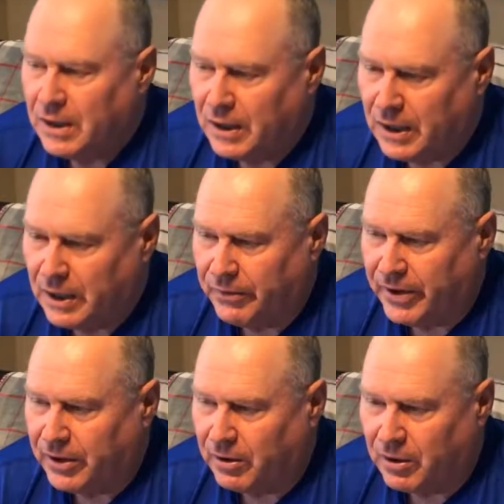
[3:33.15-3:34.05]

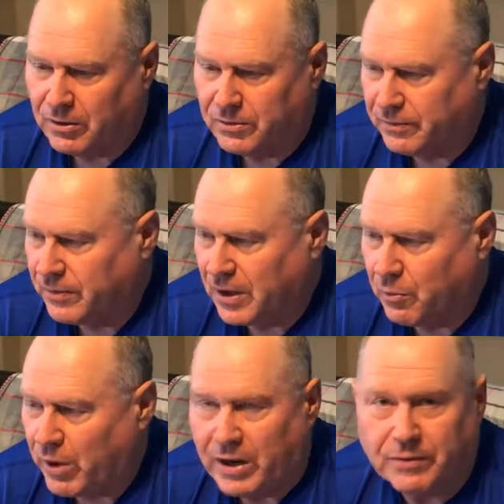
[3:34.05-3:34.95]
They are
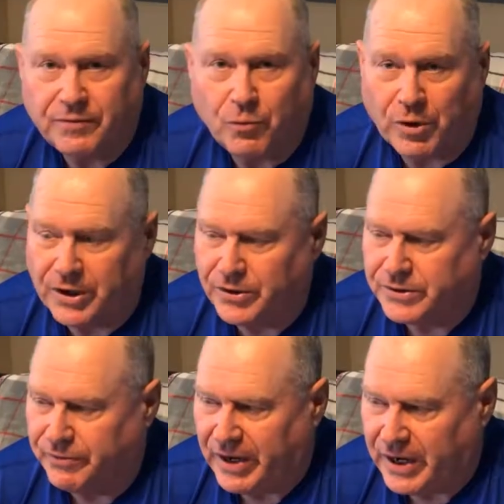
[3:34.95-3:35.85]
around 40
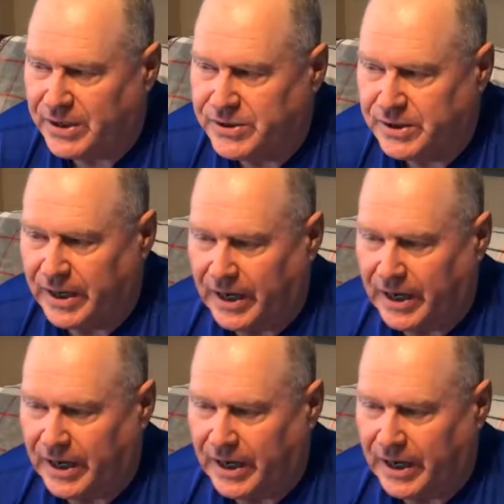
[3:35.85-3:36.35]
years of age,